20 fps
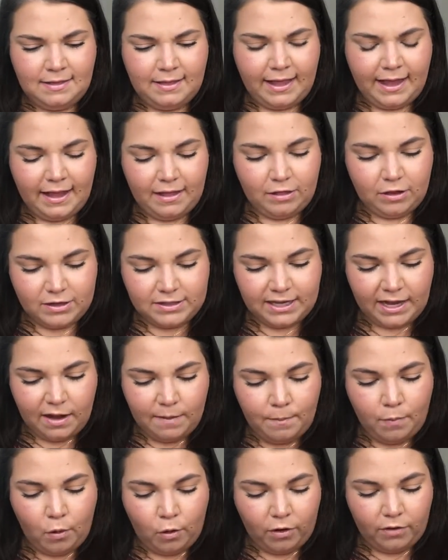Like it looks like
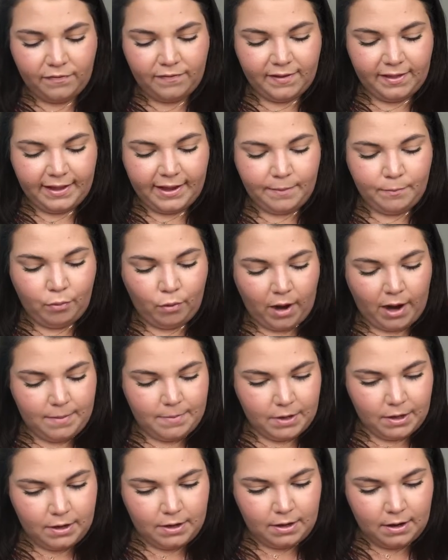a pore filling
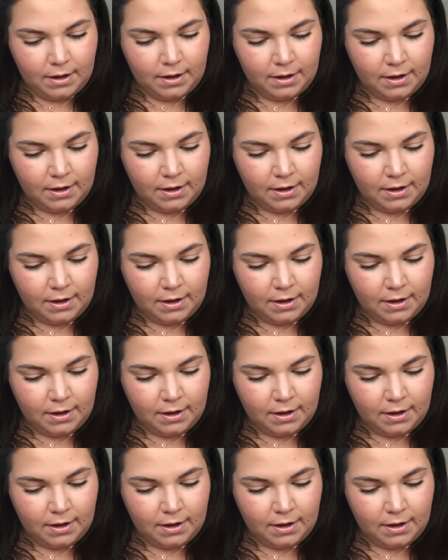primer.